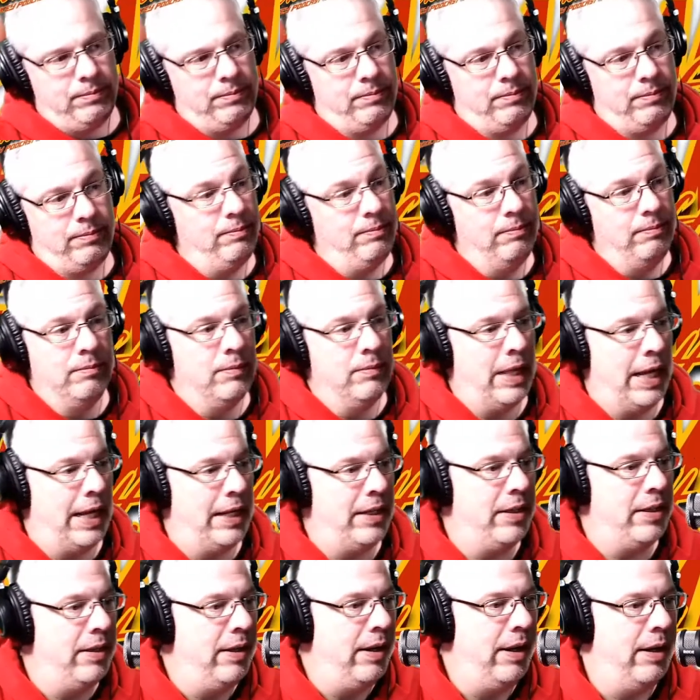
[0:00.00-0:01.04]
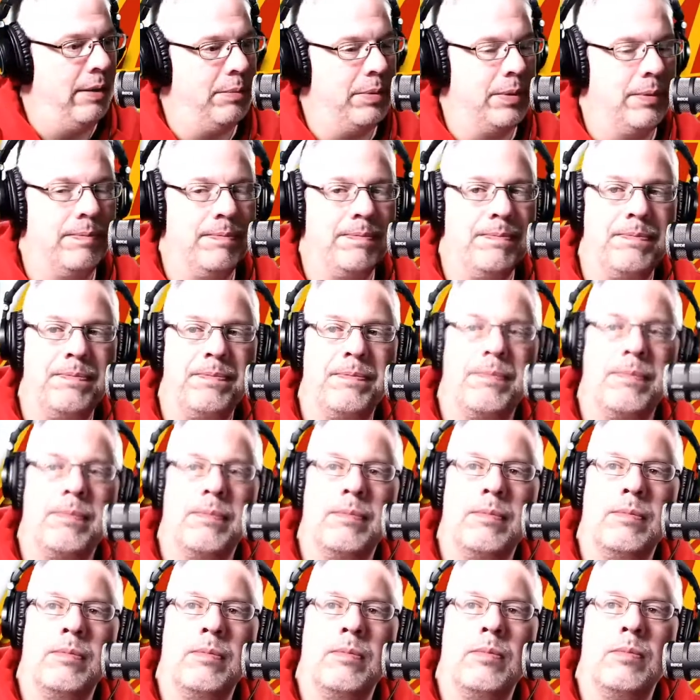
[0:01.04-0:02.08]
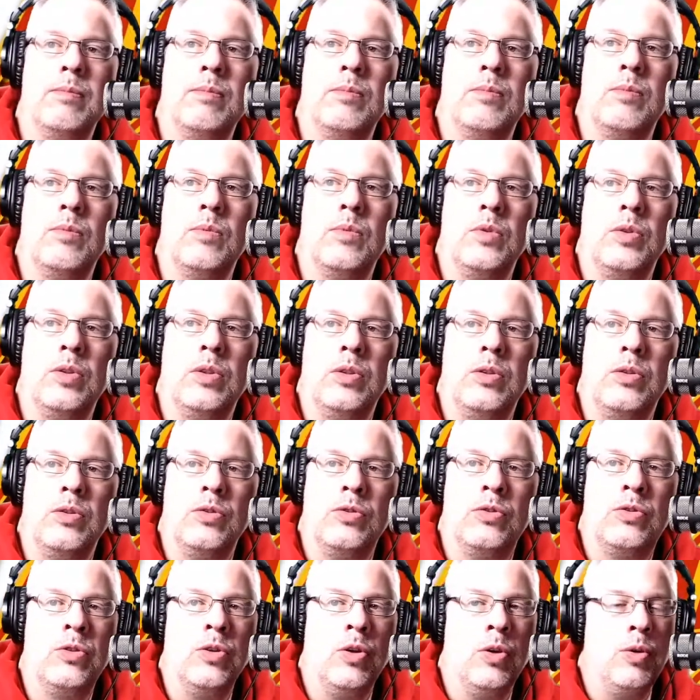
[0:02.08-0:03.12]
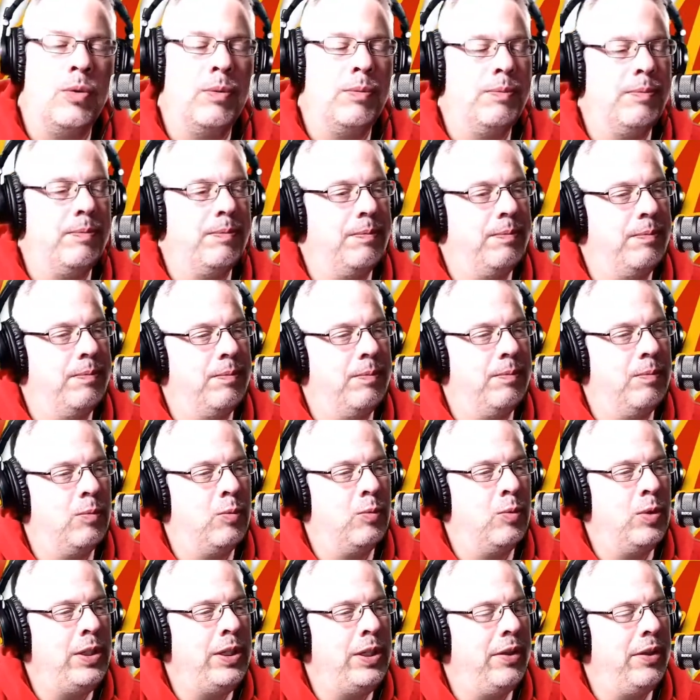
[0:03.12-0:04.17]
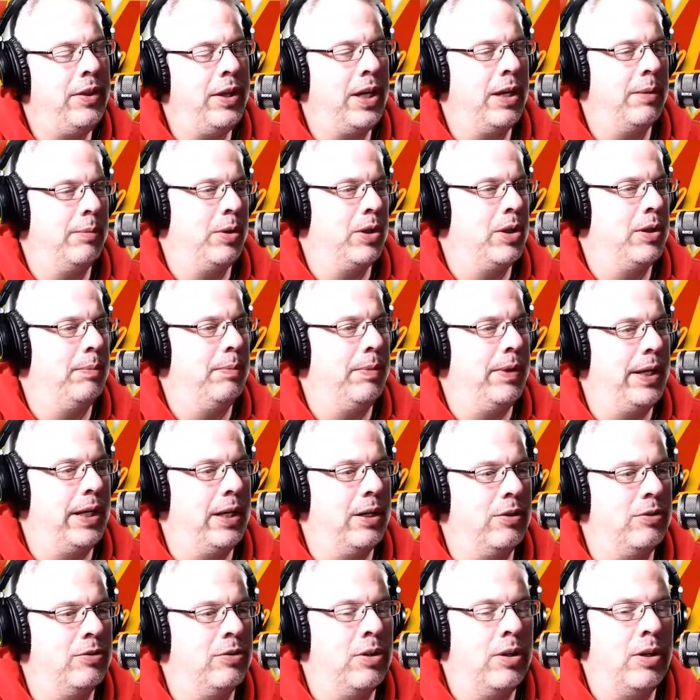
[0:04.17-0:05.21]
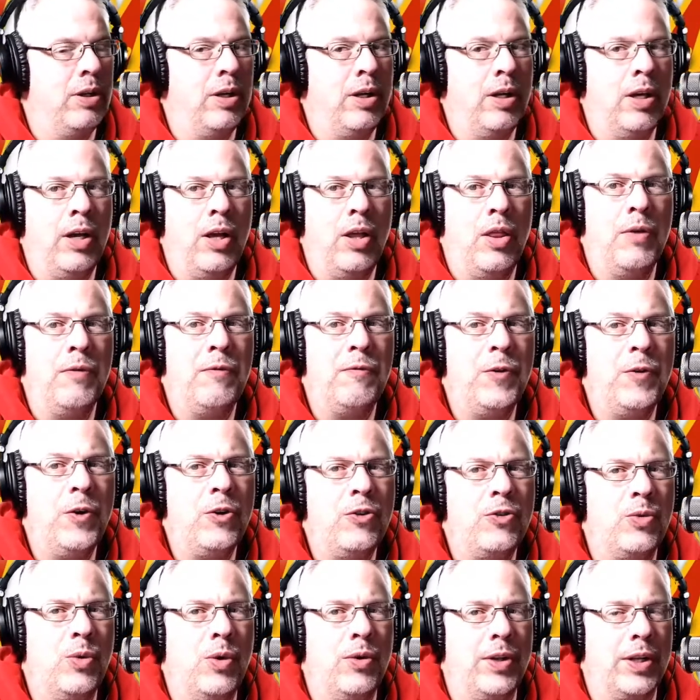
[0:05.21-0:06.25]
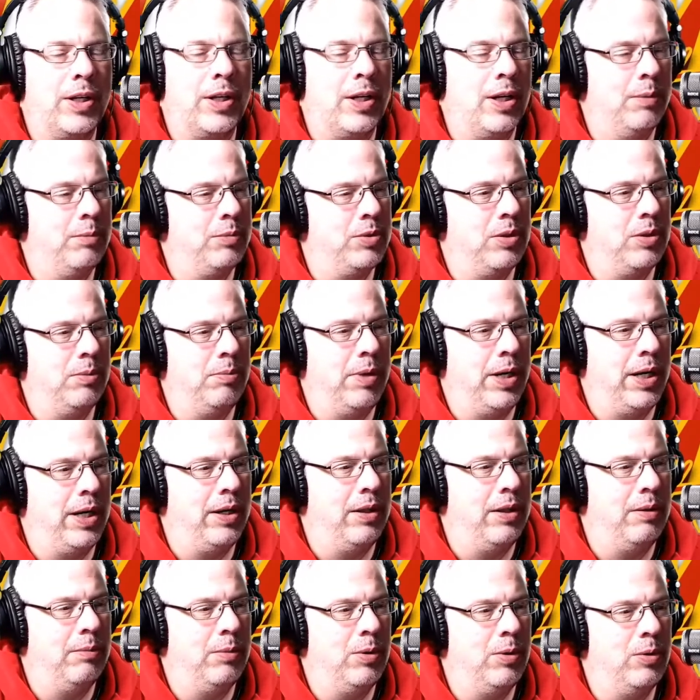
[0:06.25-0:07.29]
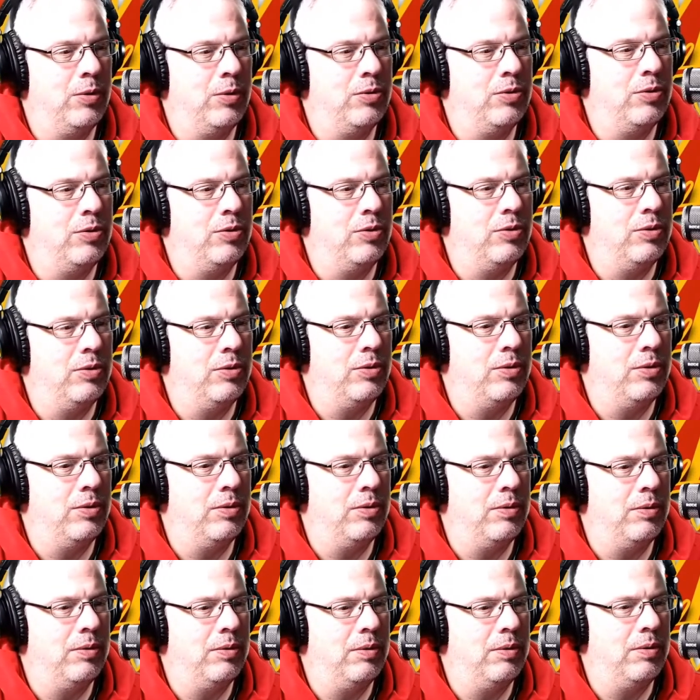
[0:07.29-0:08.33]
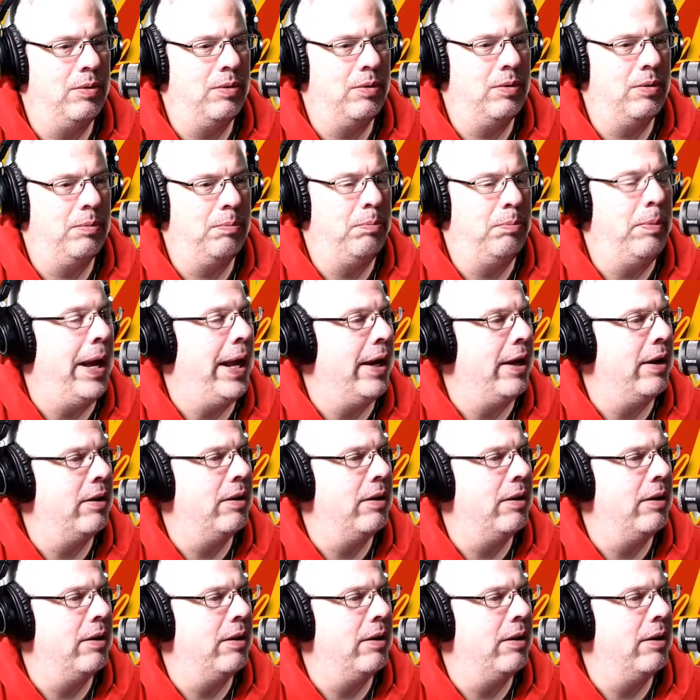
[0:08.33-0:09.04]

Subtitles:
And that didn't happen. So when you think about the players, the first one that comes to mind the most is Bennett.